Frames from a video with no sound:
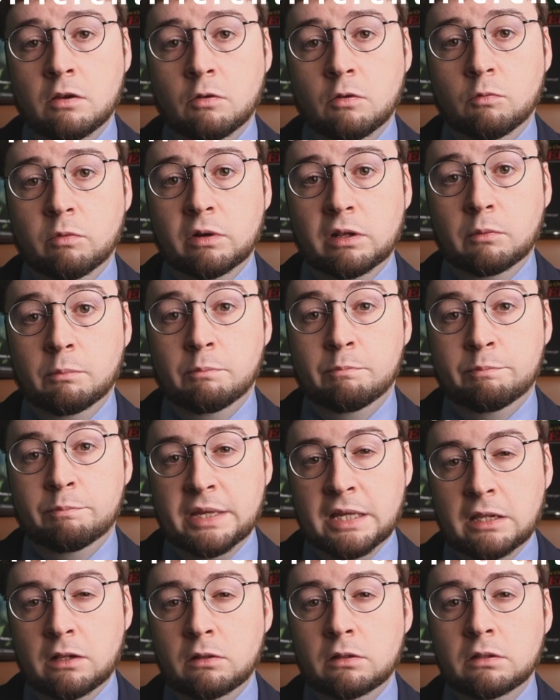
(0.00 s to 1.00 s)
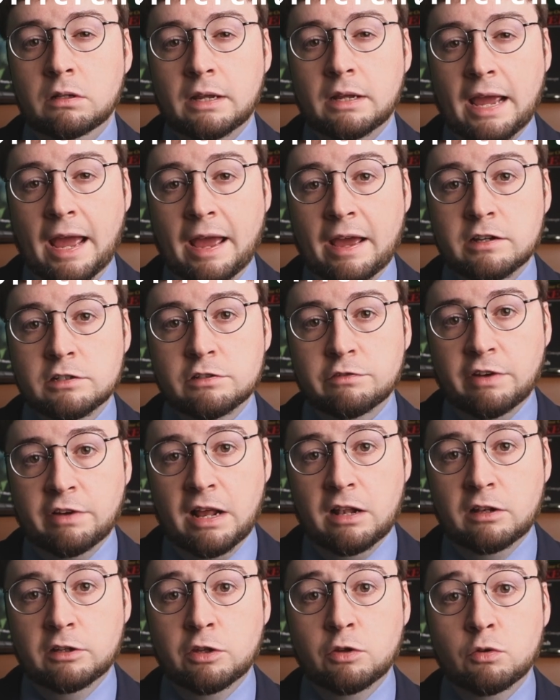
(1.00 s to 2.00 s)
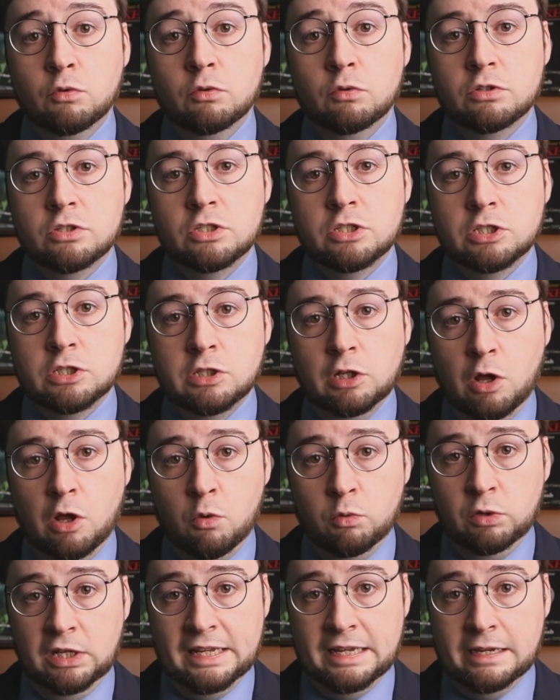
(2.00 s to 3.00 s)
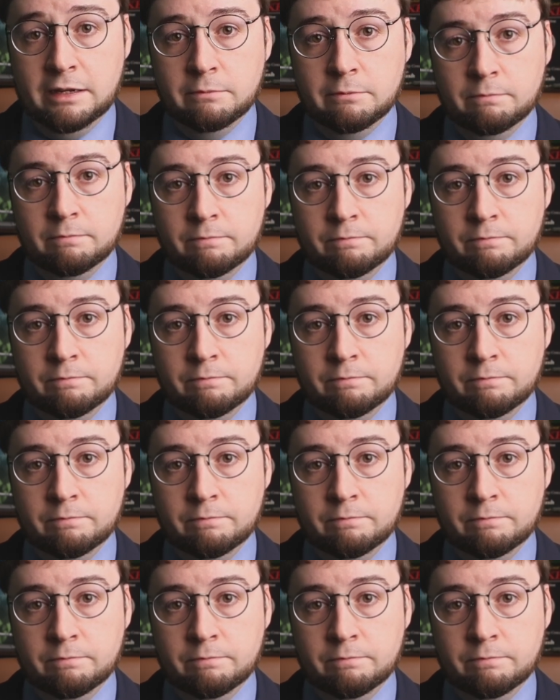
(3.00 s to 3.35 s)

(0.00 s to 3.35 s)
will build cash value slowly.